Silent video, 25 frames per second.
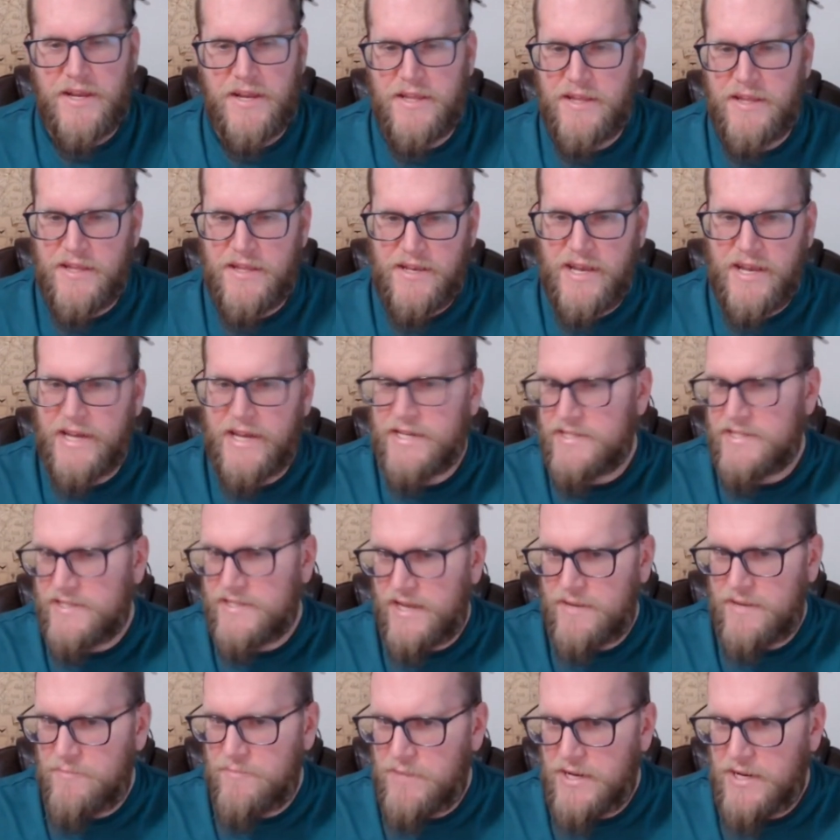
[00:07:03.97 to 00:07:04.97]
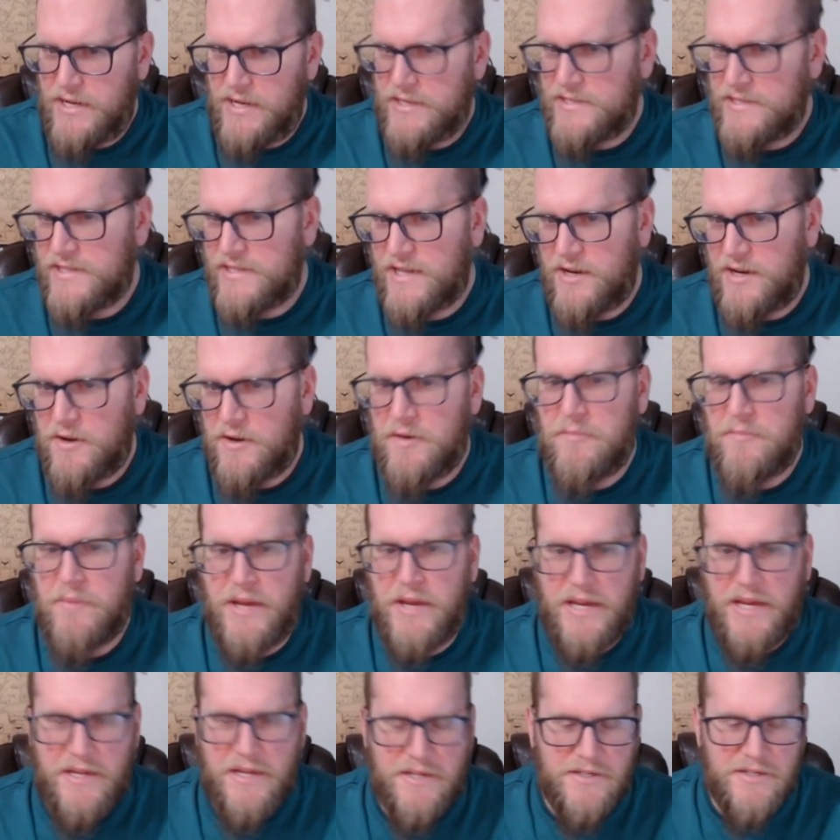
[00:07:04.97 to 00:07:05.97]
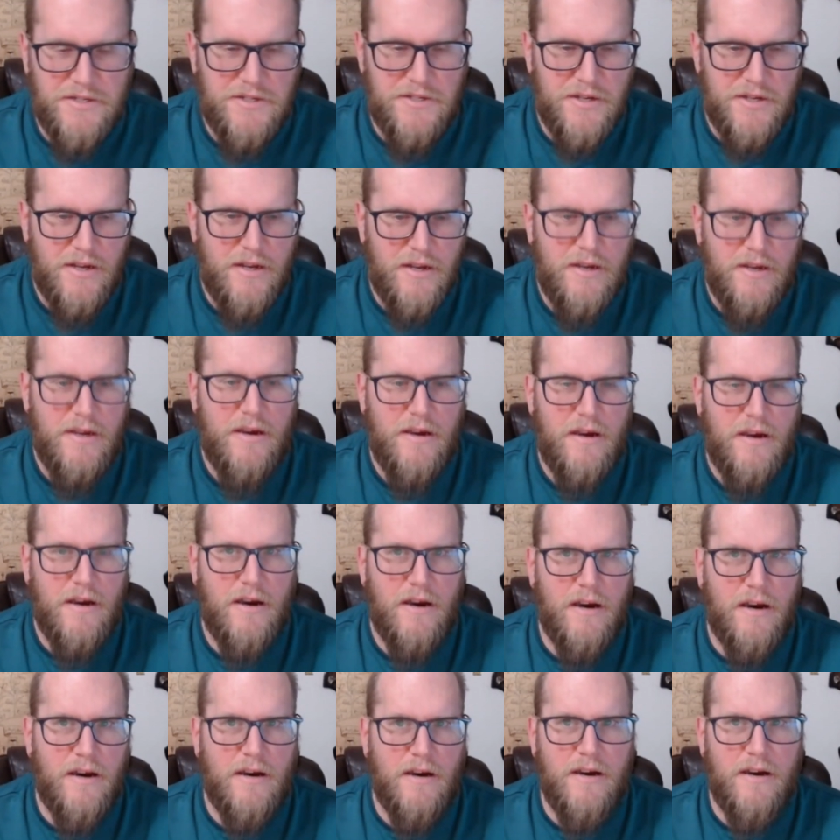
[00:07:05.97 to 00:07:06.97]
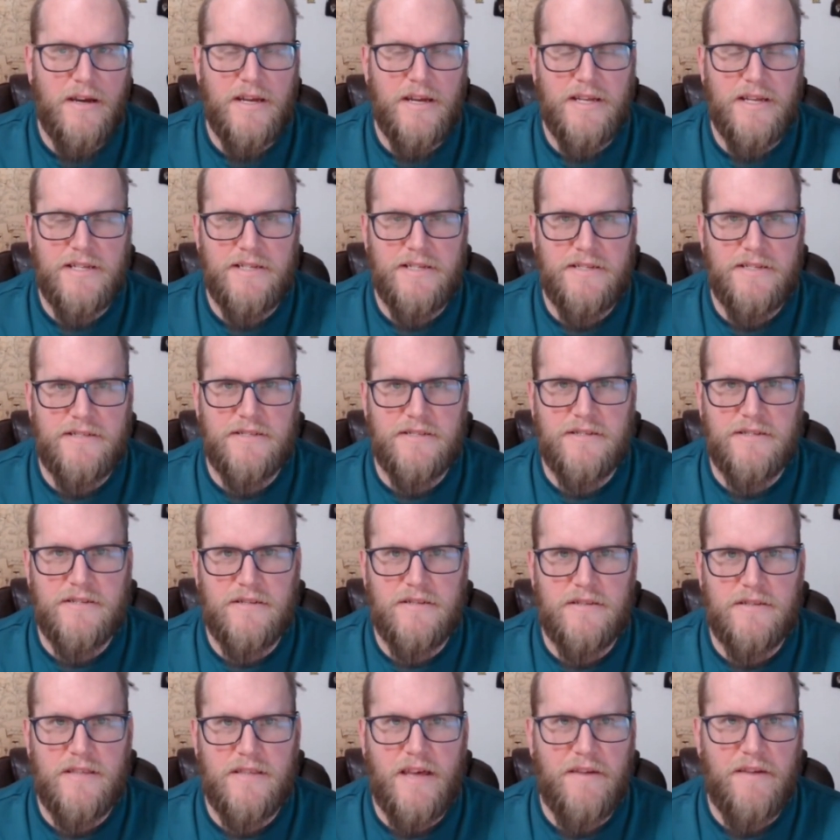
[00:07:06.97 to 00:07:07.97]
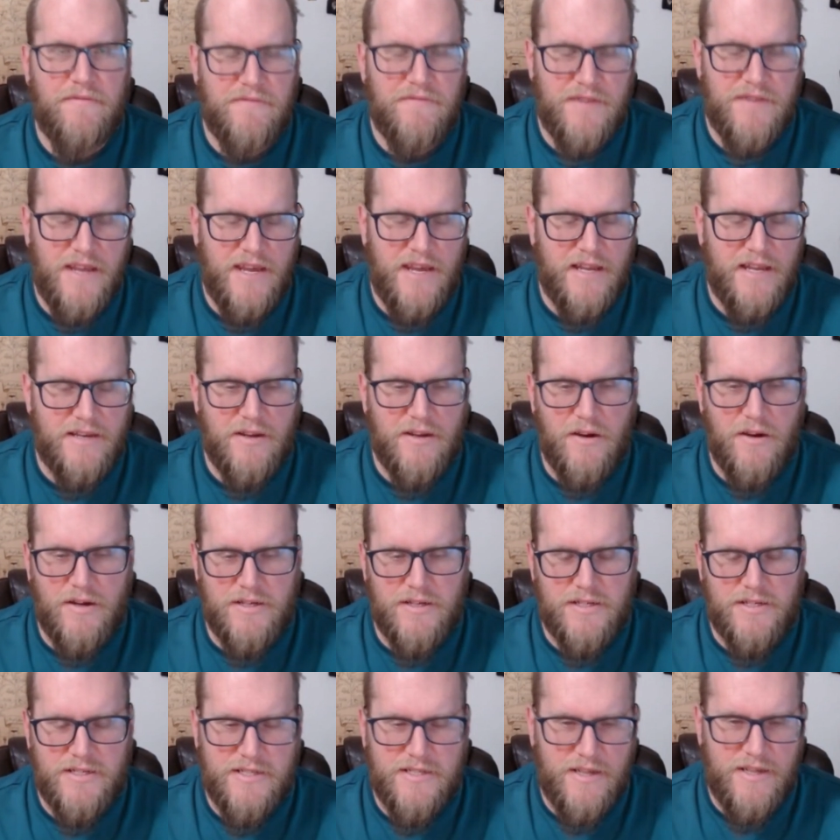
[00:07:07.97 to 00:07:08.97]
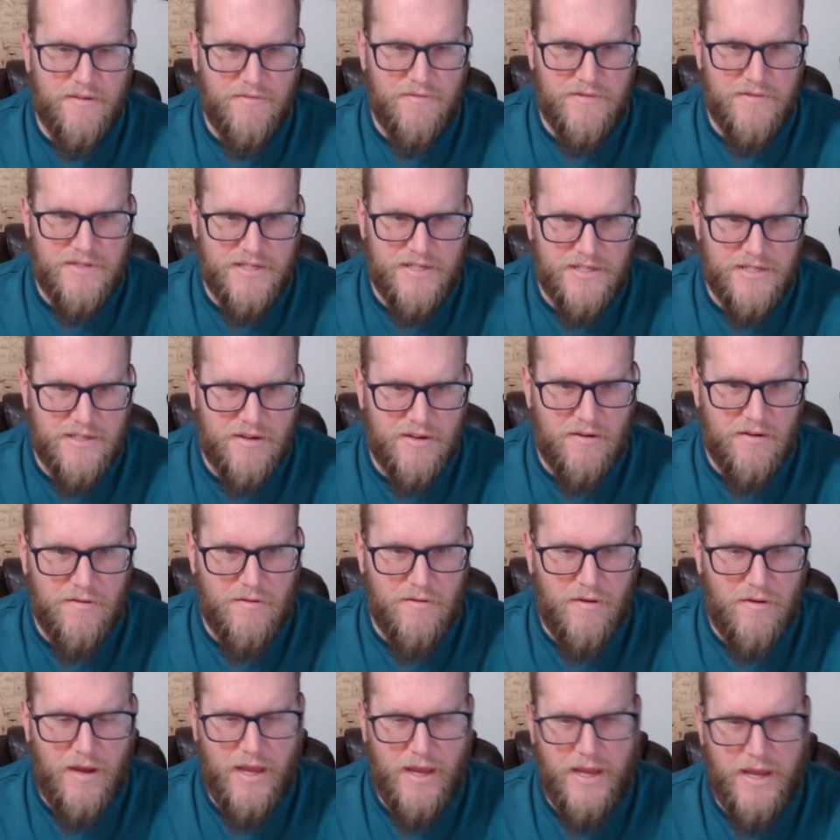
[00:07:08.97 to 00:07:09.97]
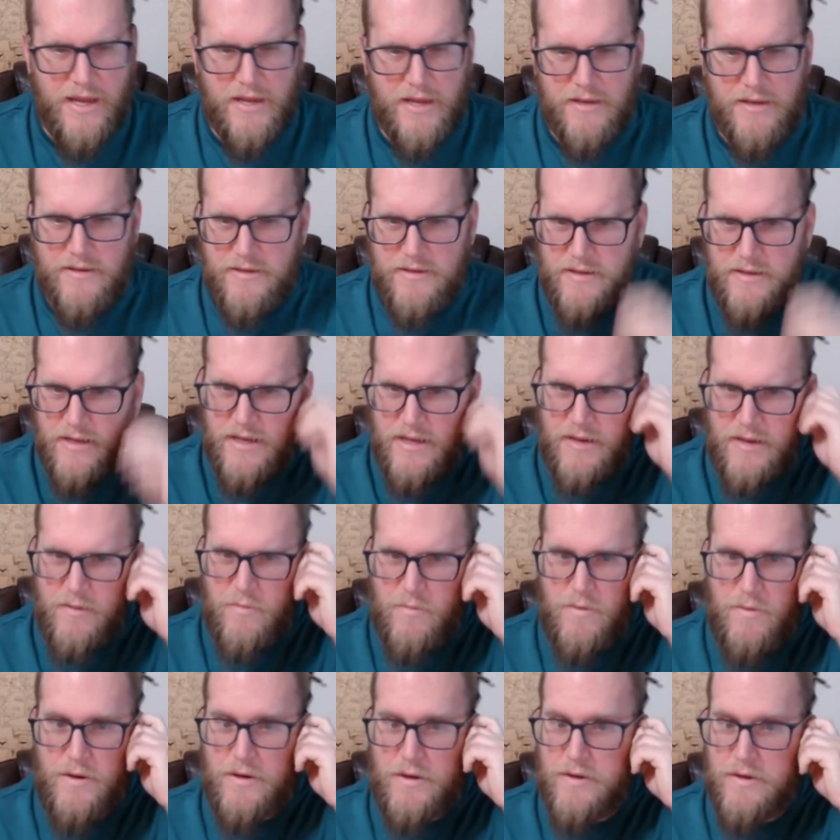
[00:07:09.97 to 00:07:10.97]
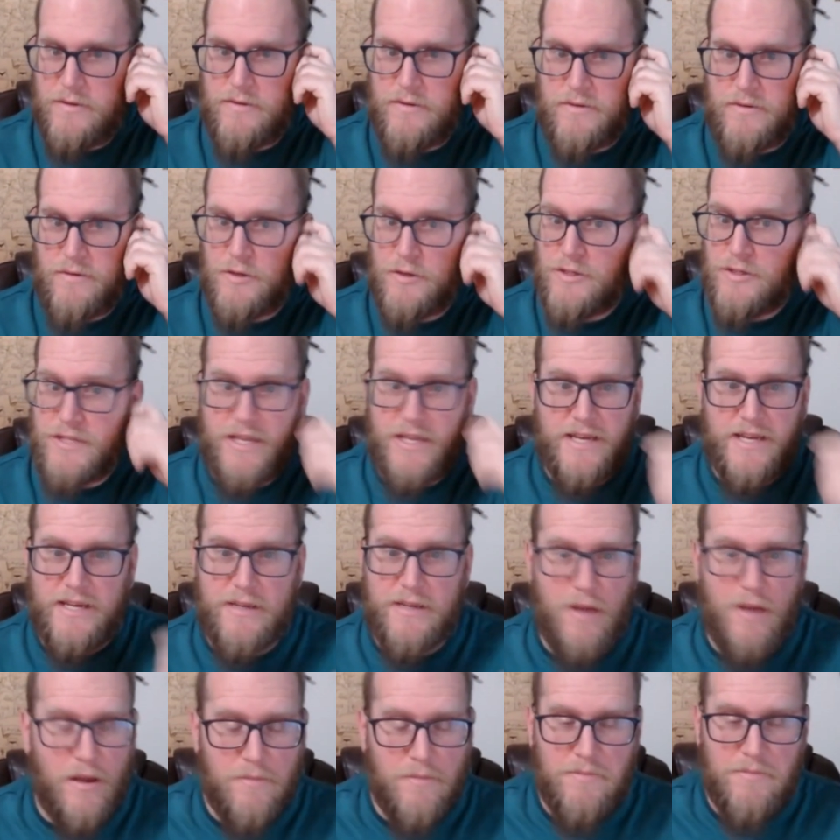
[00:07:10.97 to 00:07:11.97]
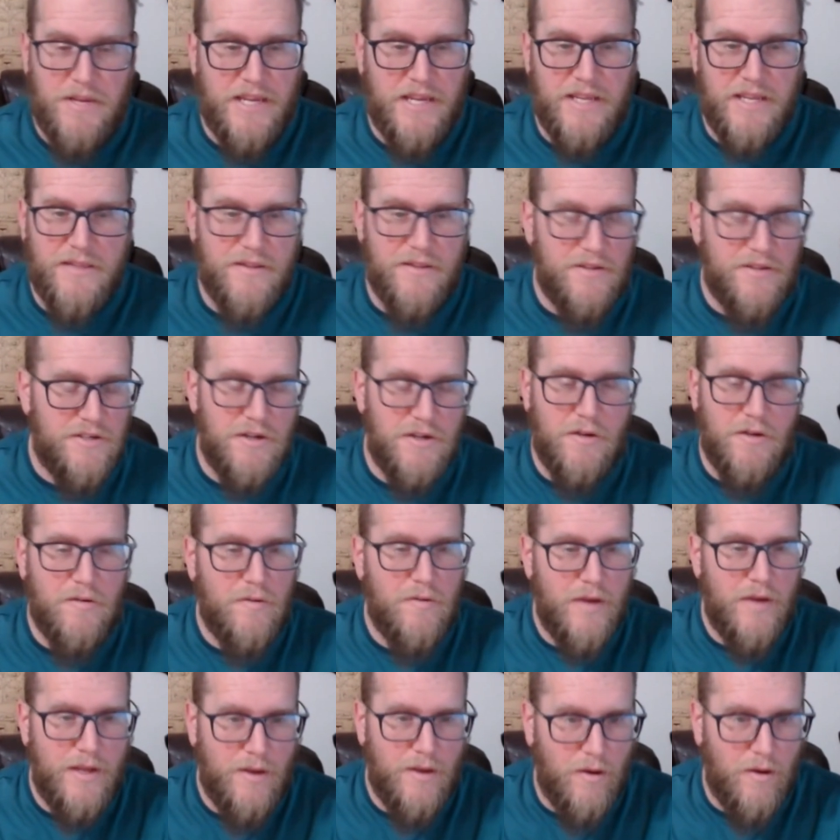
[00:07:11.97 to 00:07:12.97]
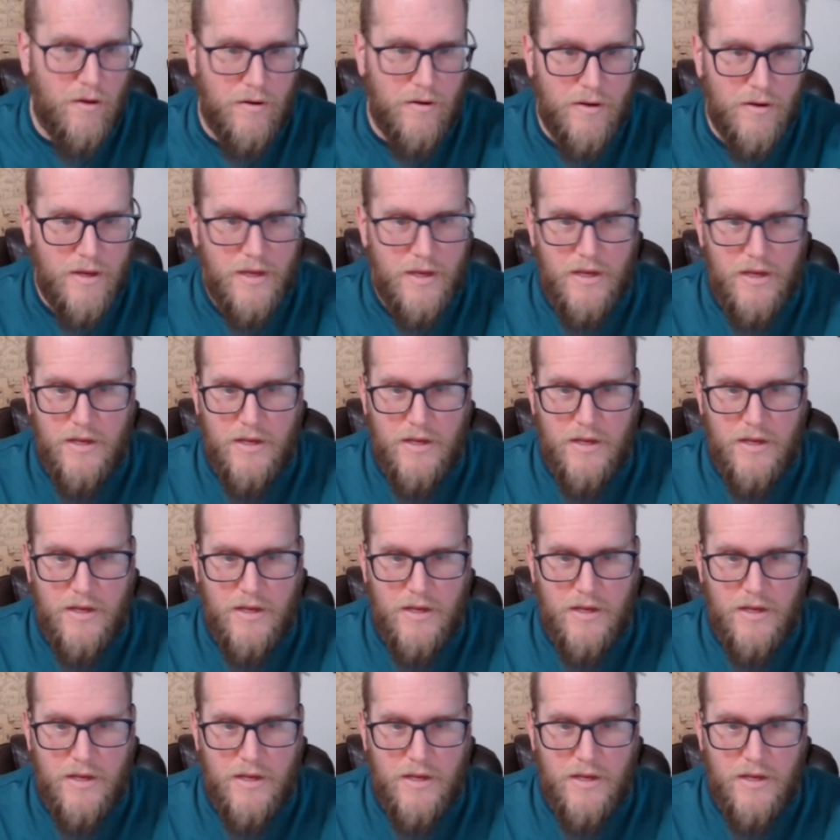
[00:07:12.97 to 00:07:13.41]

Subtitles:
in the next 10 minutes, Karen Page is left and gone to San Francisco, and looks like not be in the show at all.